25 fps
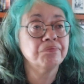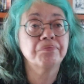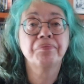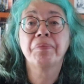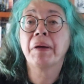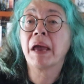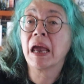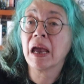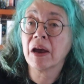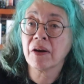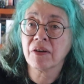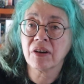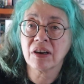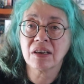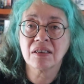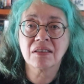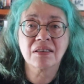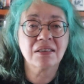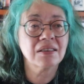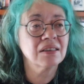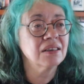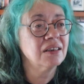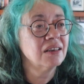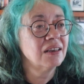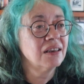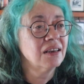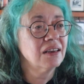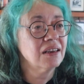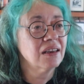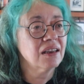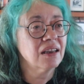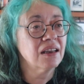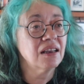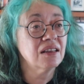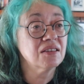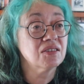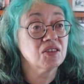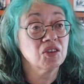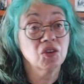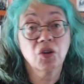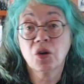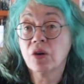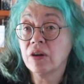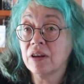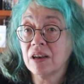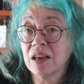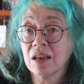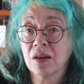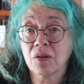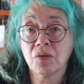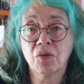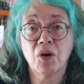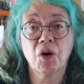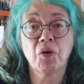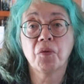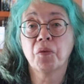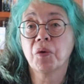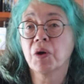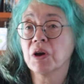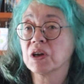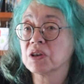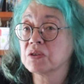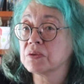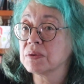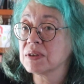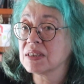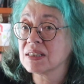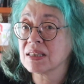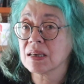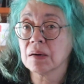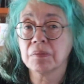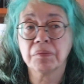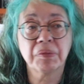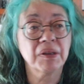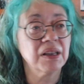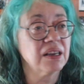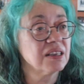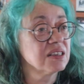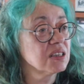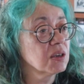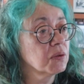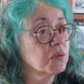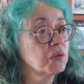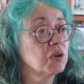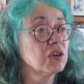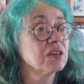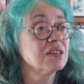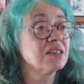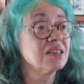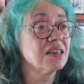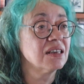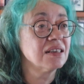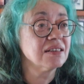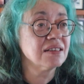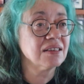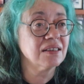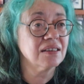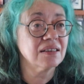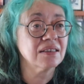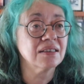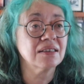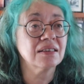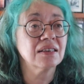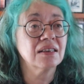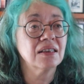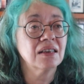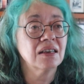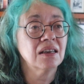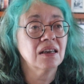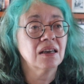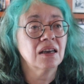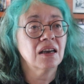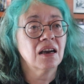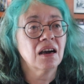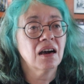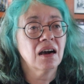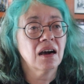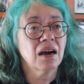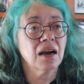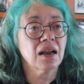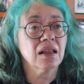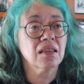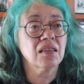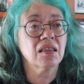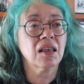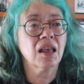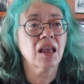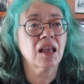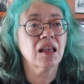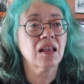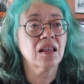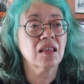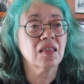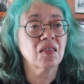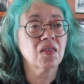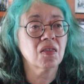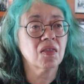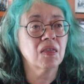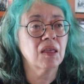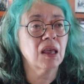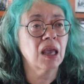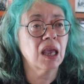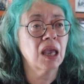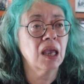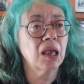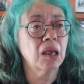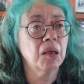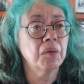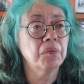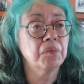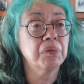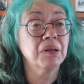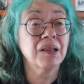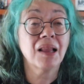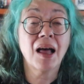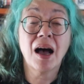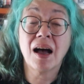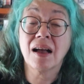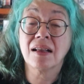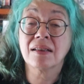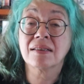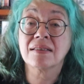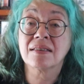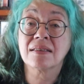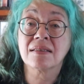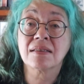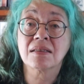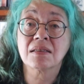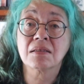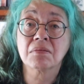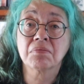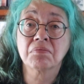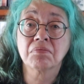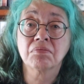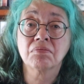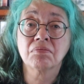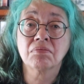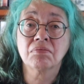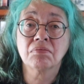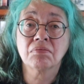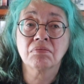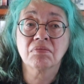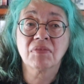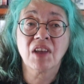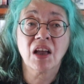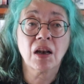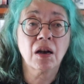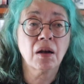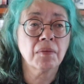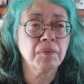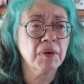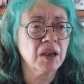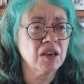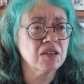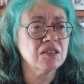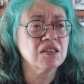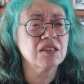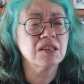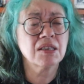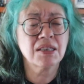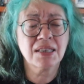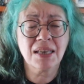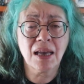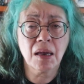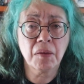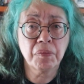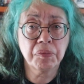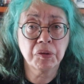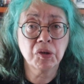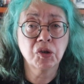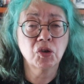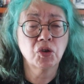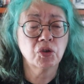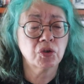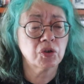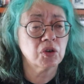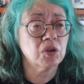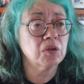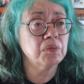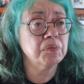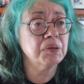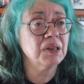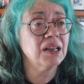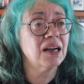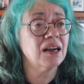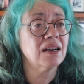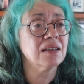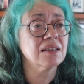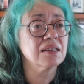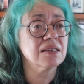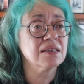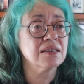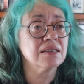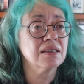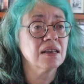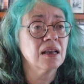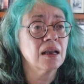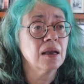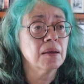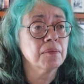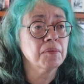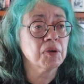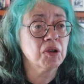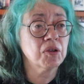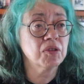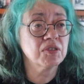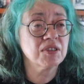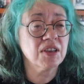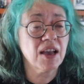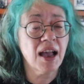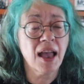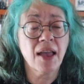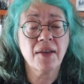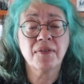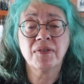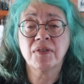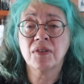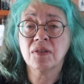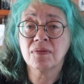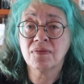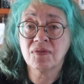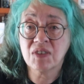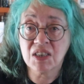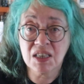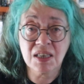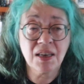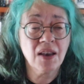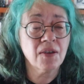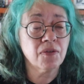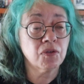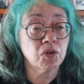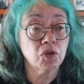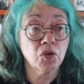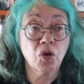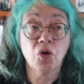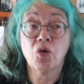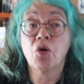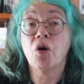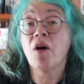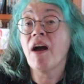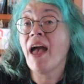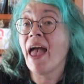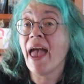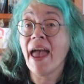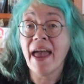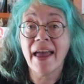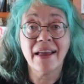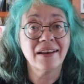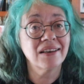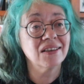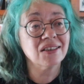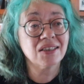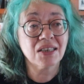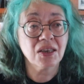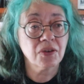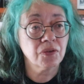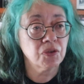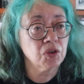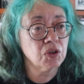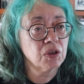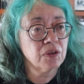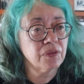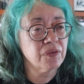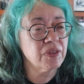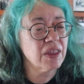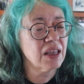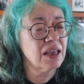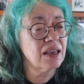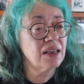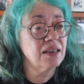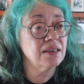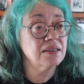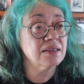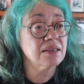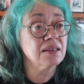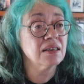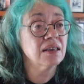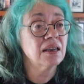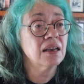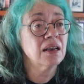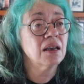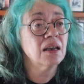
parent. It's learning what works with some plants and what doesn't. I think the plants, and I'm going to say plural plants because I have several, or had several of these,